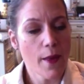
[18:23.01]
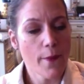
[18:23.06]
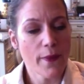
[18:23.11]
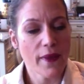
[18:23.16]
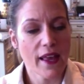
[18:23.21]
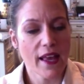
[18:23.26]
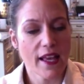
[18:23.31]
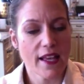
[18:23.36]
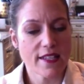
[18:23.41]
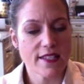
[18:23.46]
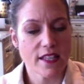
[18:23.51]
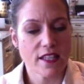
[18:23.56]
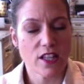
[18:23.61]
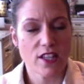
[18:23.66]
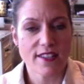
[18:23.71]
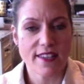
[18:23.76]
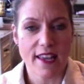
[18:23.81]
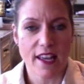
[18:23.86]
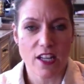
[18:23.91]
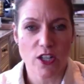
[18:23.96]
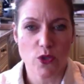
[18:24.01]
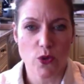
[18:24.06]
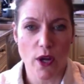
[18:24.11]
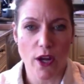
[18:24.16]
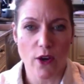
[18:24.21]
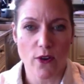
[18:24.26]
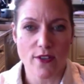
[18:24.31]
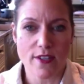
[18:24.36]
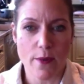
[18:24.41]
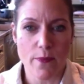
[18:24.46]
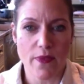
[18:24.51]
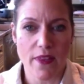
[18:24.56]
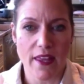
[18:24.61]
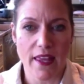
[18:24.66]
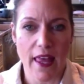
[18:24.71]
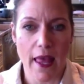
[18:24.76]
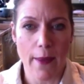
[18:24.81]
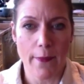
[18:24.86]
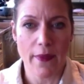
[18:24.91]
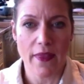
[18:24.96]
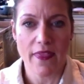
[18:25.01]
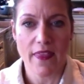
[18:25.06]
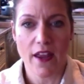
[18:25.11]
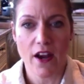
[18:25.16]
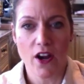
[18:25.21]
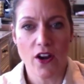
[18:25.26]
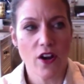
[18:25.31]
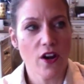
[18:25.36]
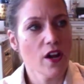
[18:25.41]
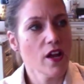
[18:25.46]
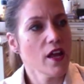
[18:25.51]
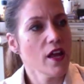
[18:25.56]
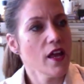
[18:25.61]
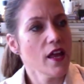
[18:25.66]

because it looks like a drink or something came in there.